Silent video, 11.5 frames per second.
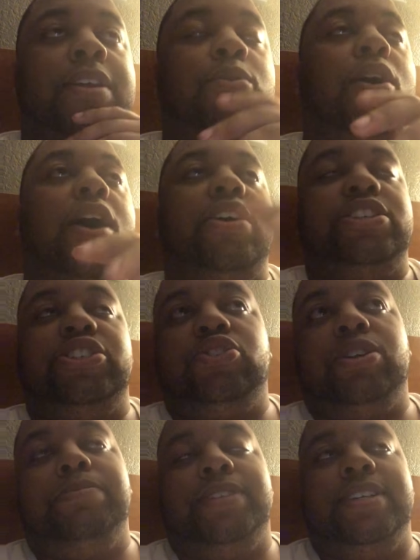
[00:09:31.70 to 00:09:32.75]
well, I already
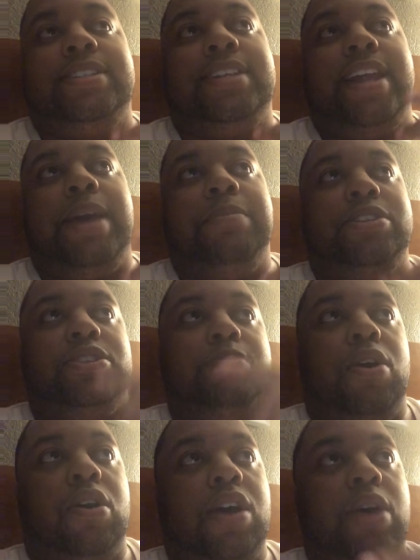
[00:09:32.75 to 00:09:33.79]
streamed today, but
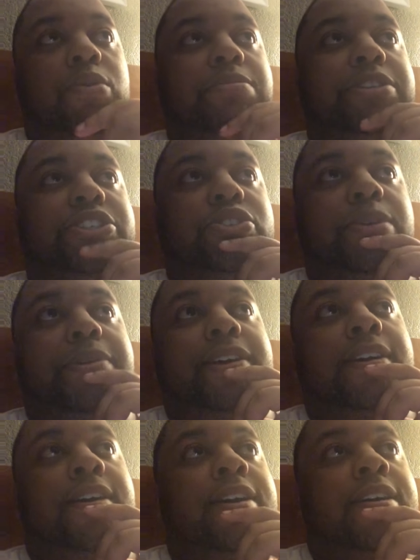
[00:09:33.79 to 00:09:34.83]
tomorrow I will be streaming
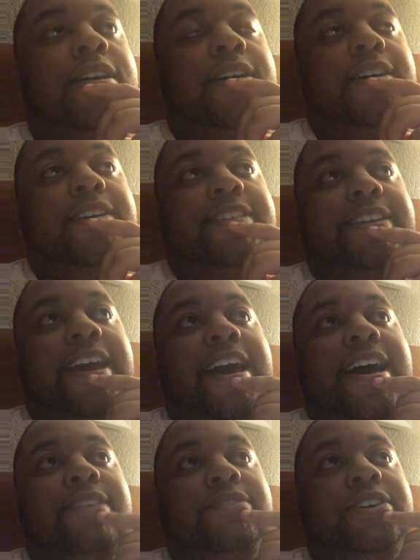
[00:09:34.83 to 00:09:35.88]
uh, the day
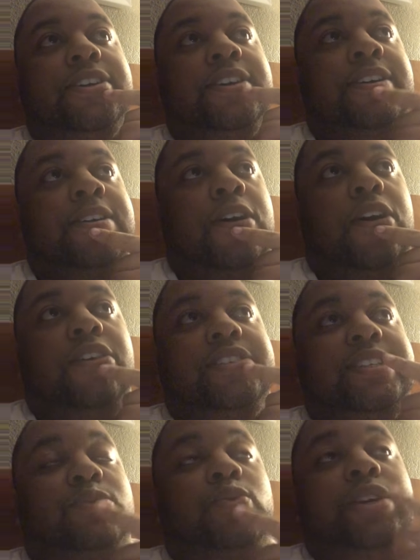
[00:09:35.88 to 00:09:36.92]
after, all
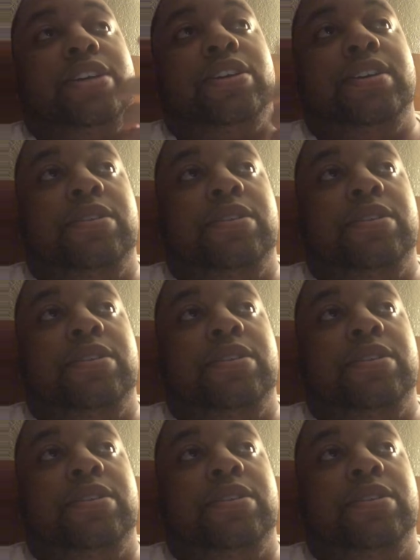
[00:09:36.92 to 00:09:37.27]
this week,